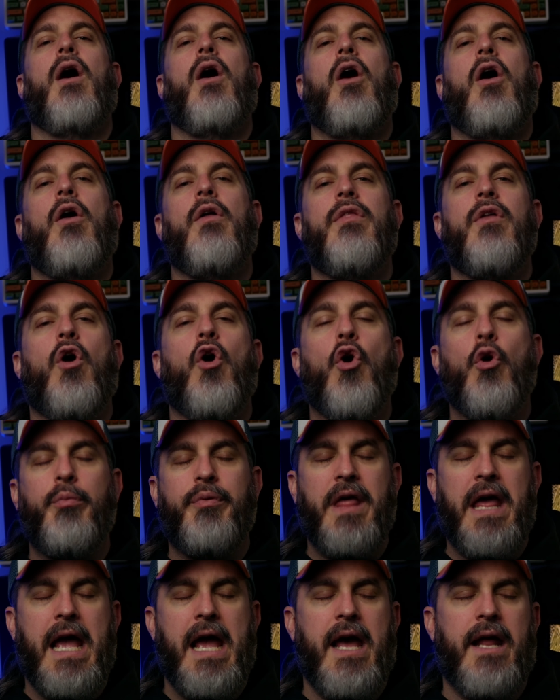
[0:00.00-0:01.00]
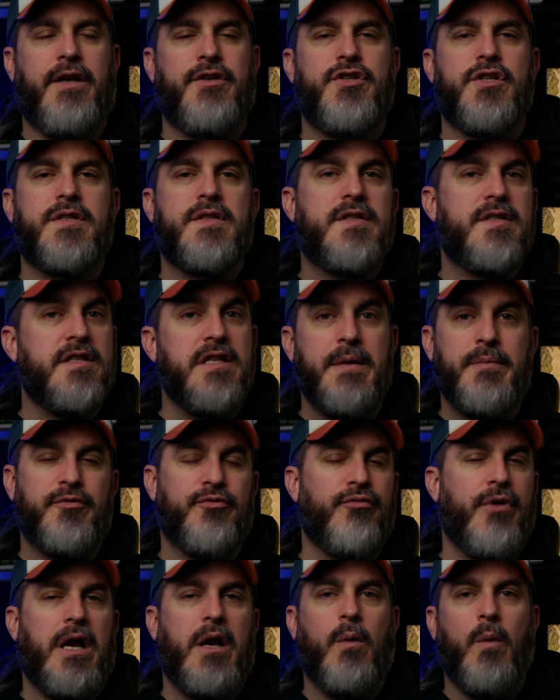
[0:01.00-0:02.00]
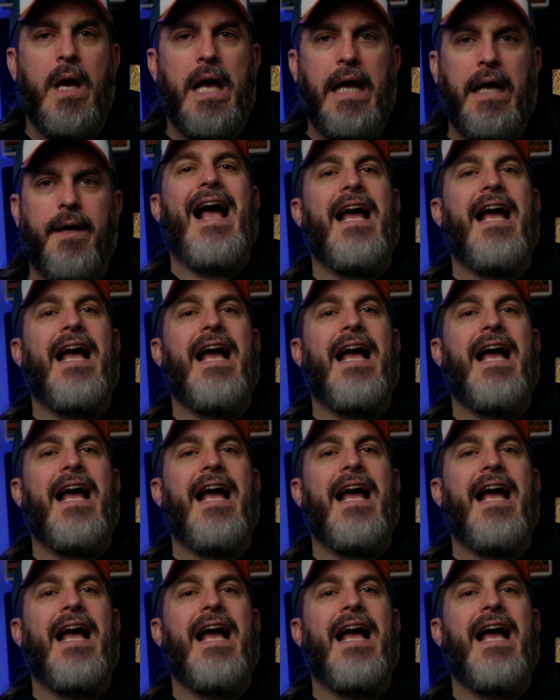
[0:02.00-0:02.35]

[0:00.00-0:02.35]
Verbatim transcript: all the hope they had just slips right away.